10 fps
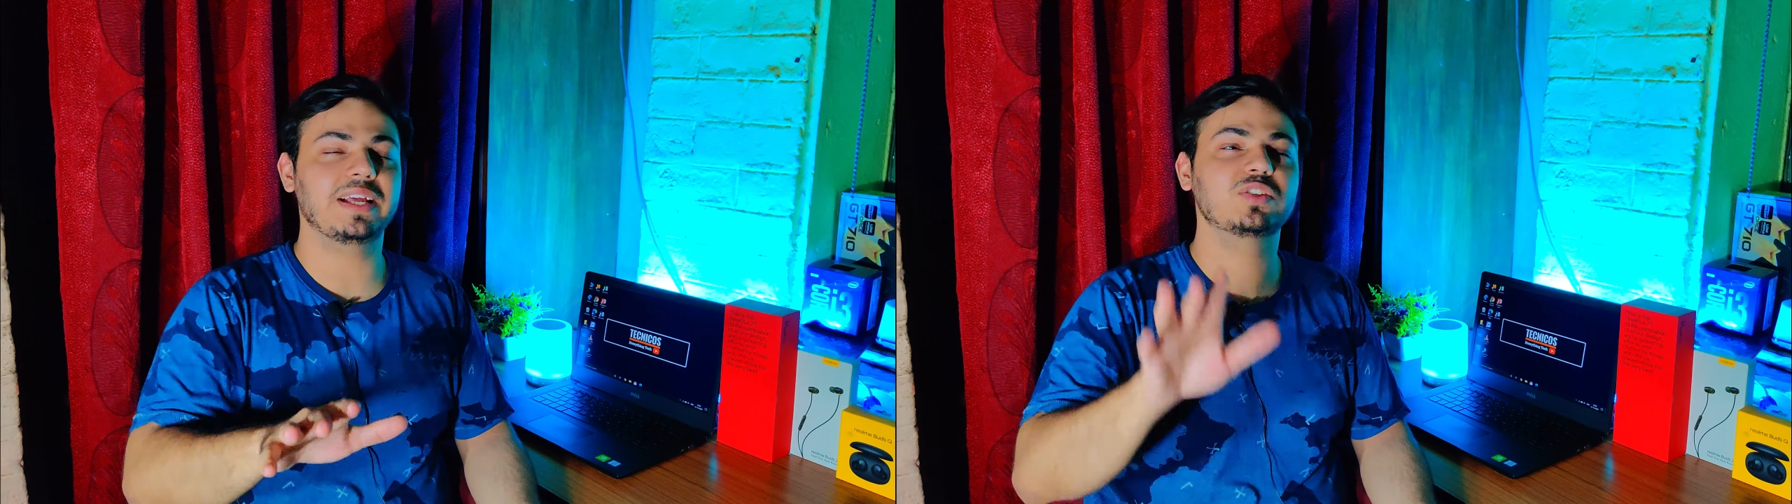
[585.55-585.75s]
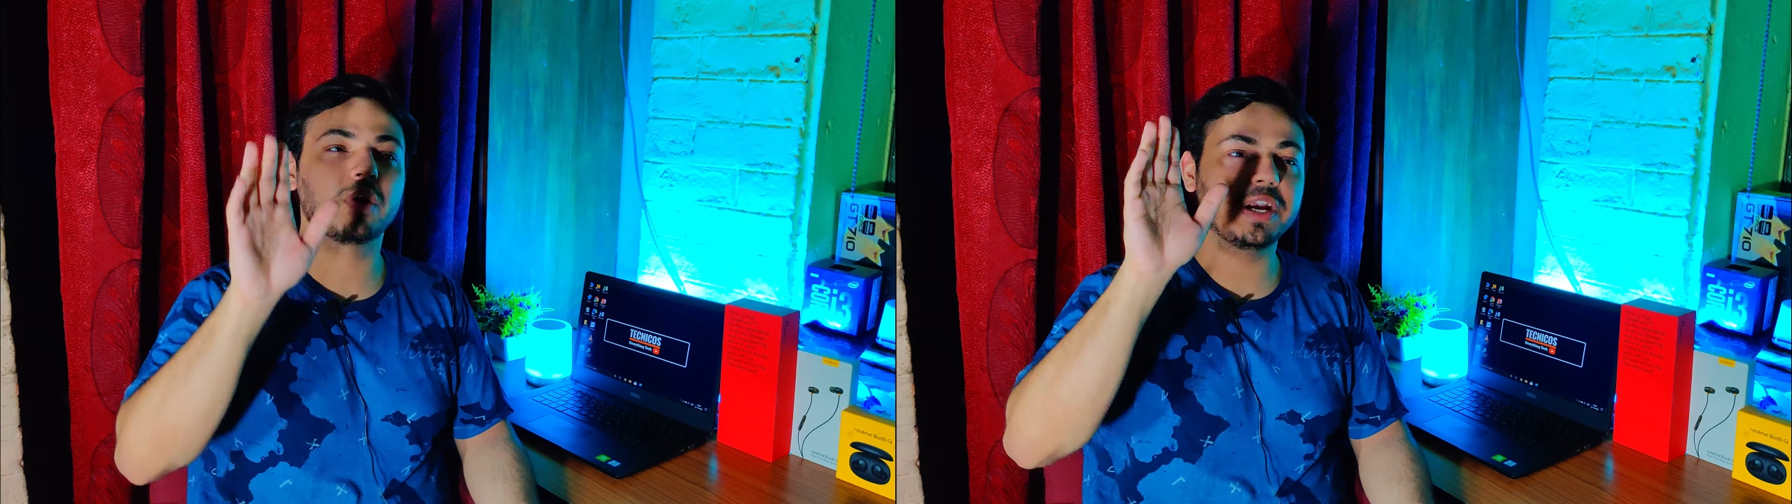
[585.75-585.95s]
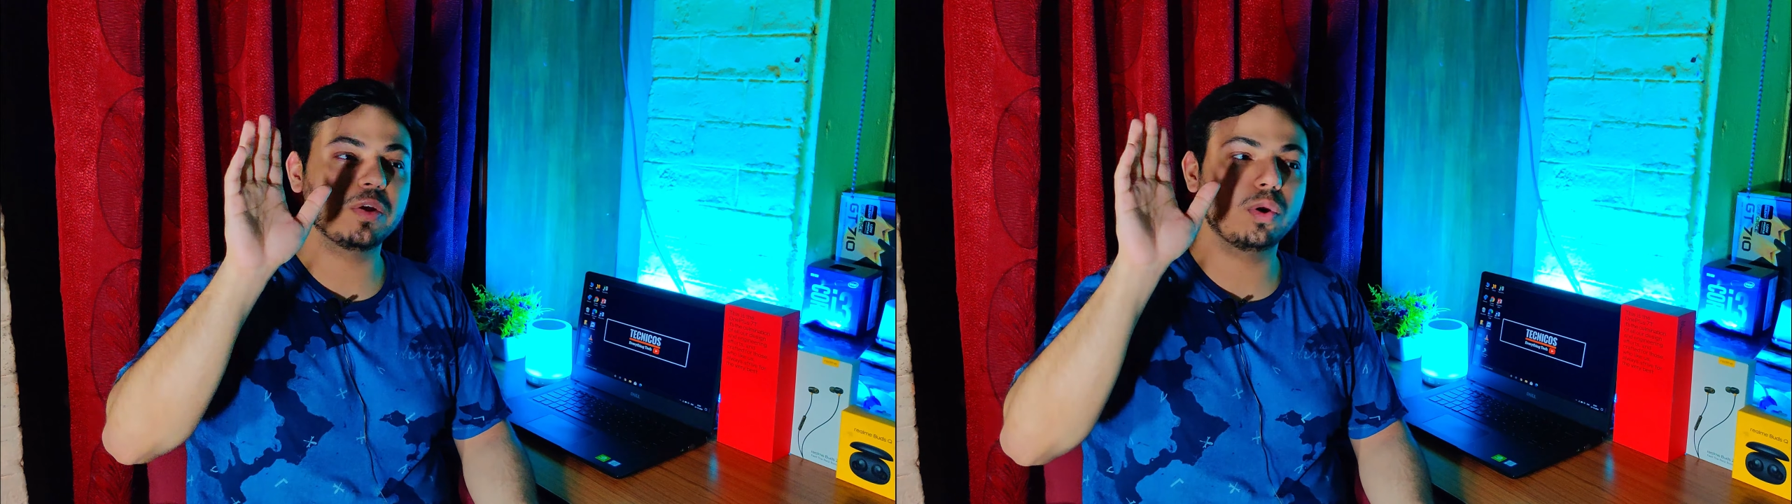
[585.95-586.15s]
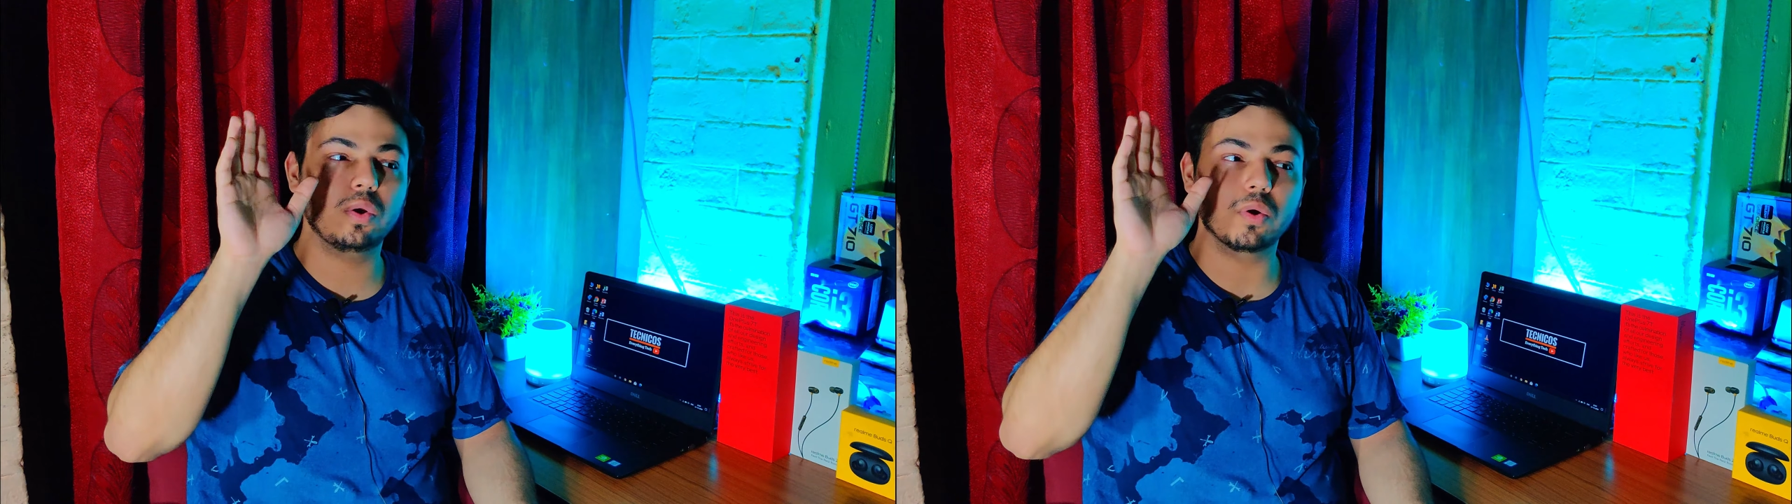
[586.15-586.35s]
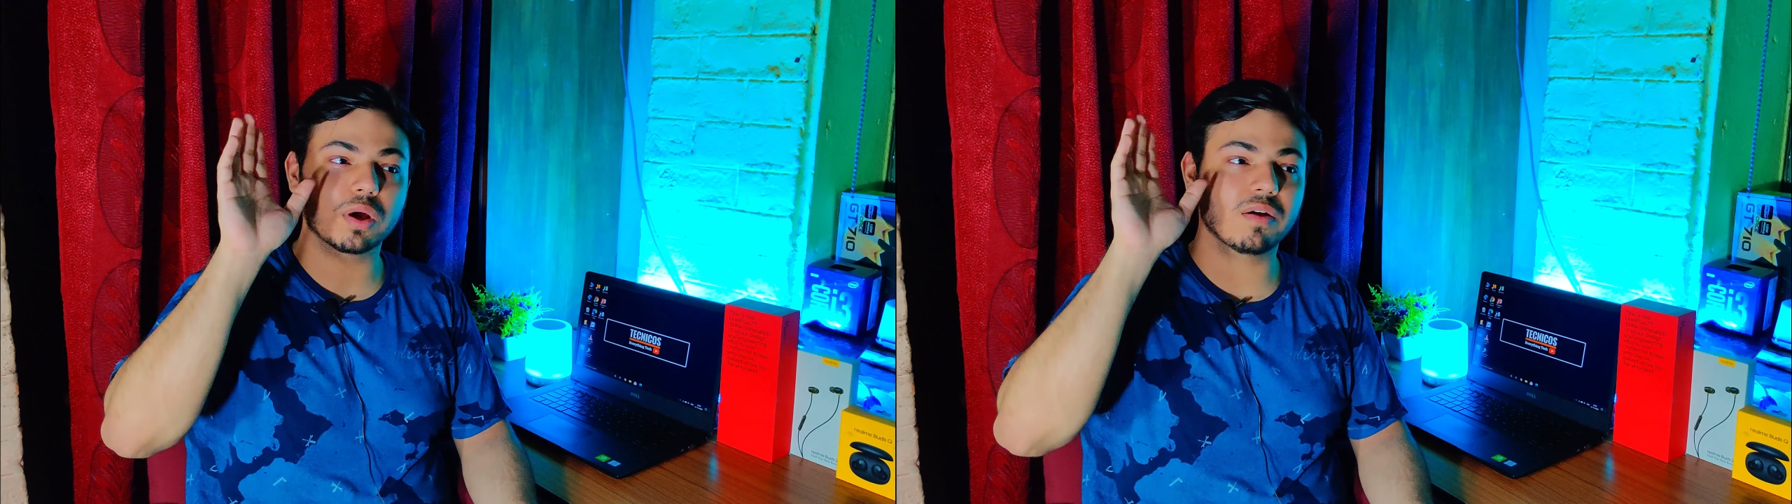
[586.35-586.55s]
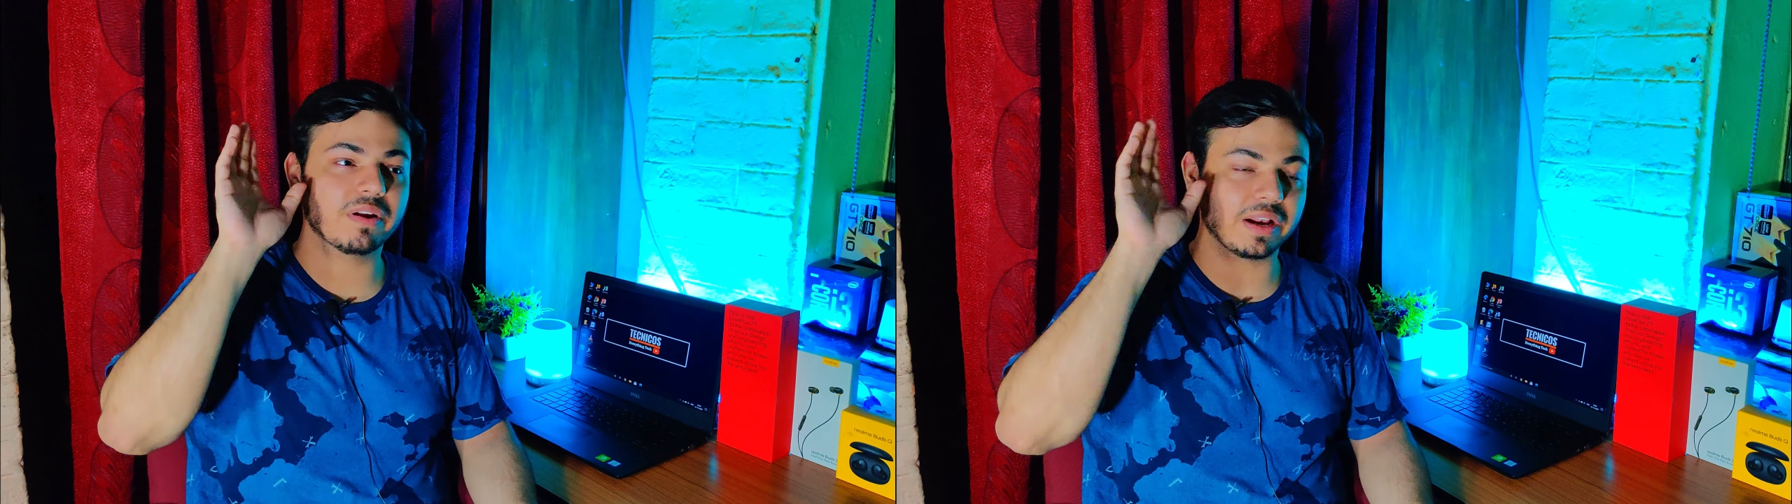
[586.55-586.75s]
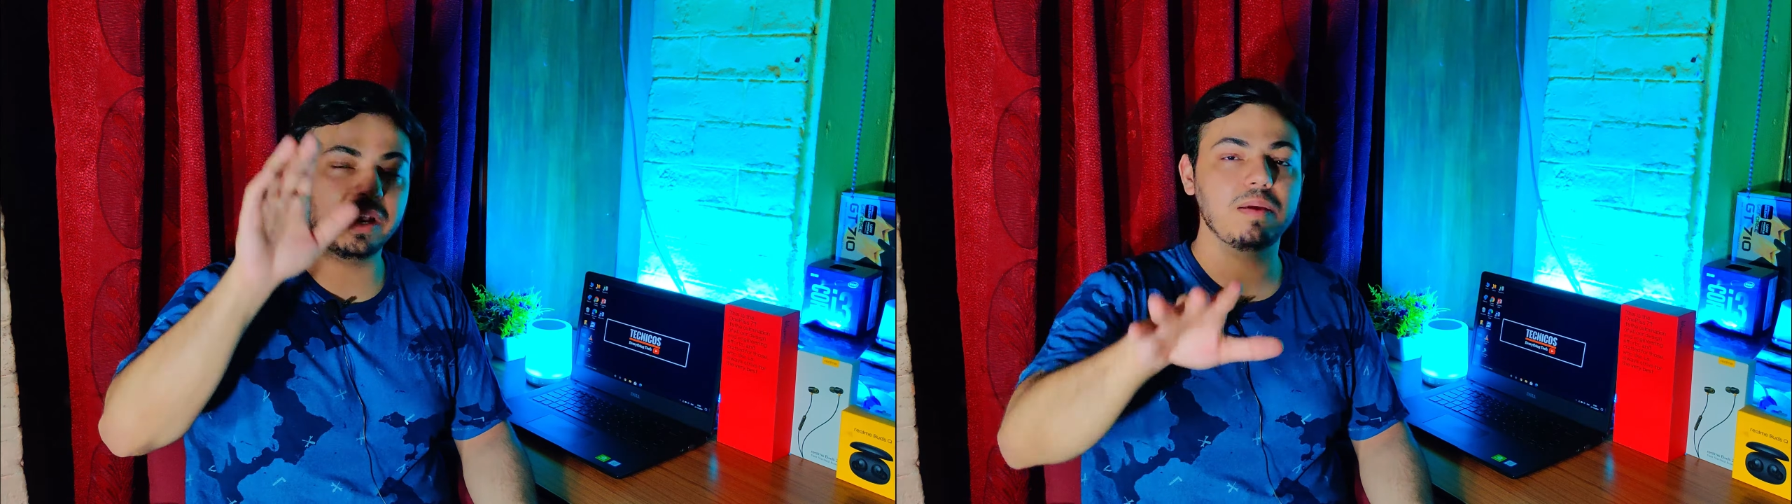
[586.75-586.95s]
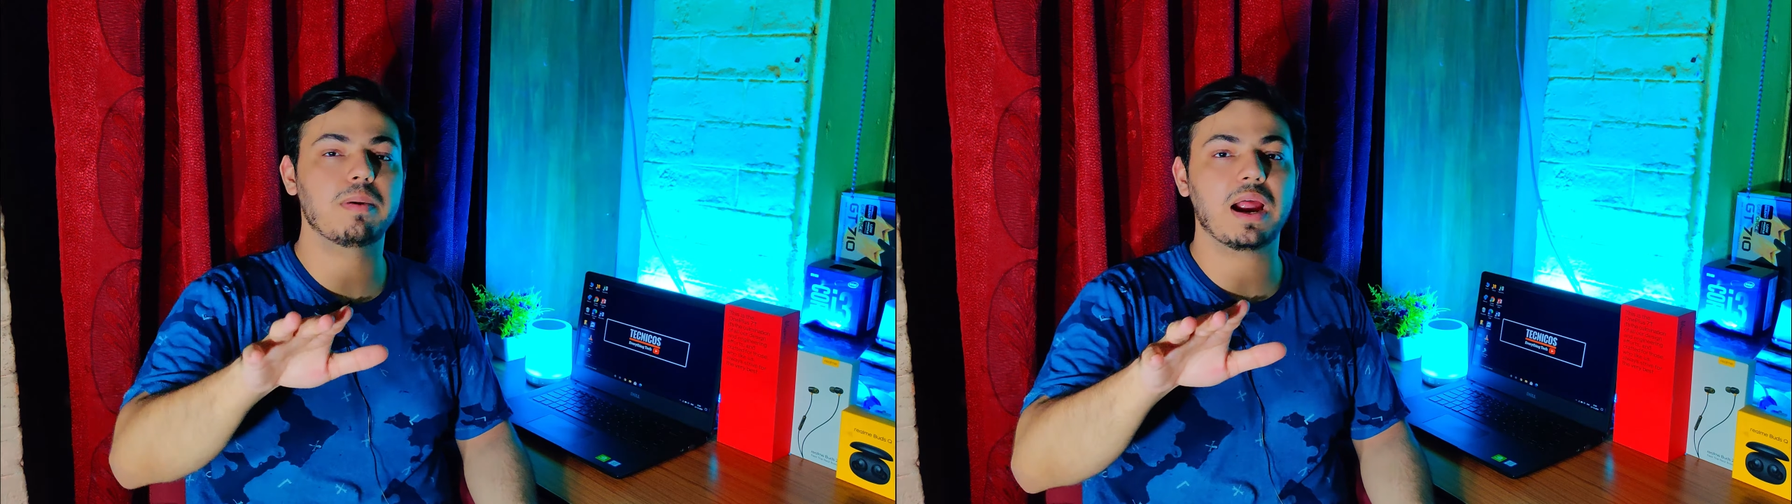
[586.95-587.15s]
it's going to look
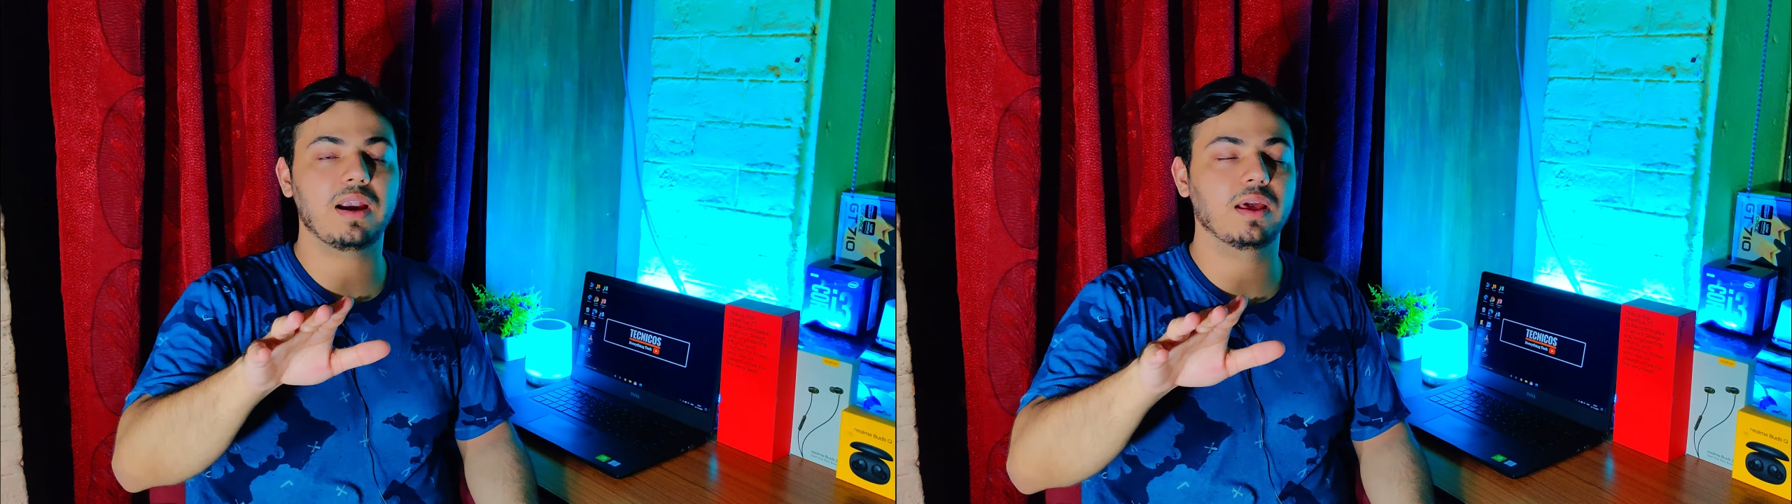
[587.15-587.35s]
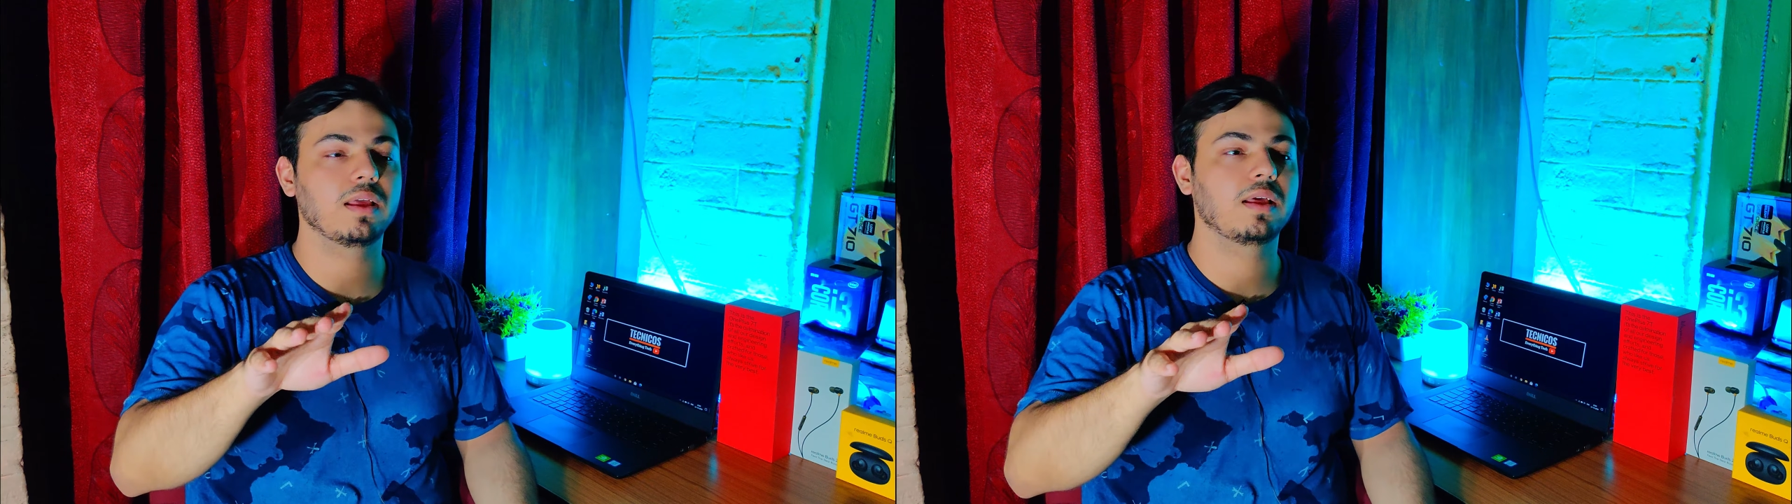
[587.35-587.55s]
really bad.